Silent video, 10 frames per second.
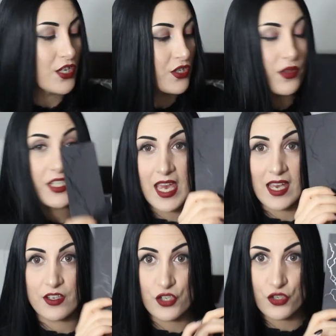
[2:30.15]
So the
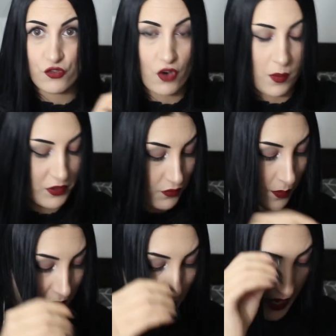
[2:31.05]
tag just dropped
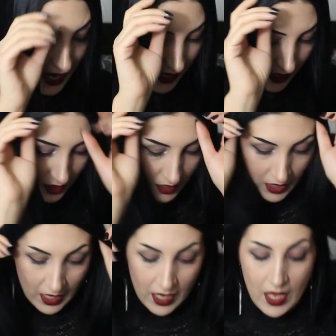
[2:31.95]
from the bag.
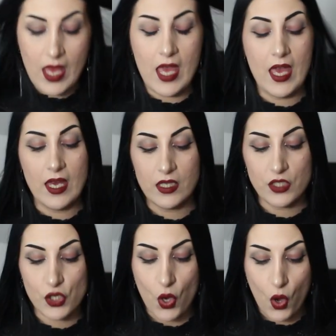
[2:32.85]

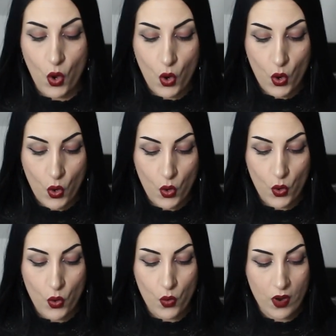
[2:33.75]
And
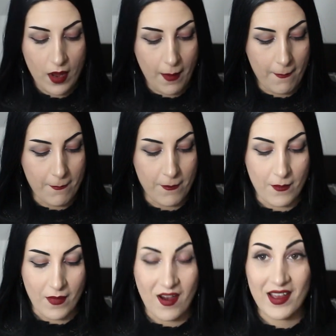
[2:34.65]
oh
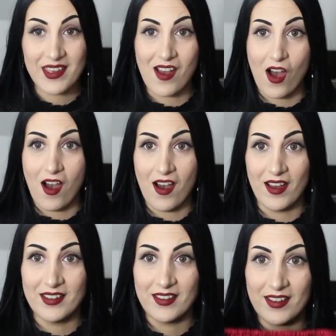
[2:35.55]
my god,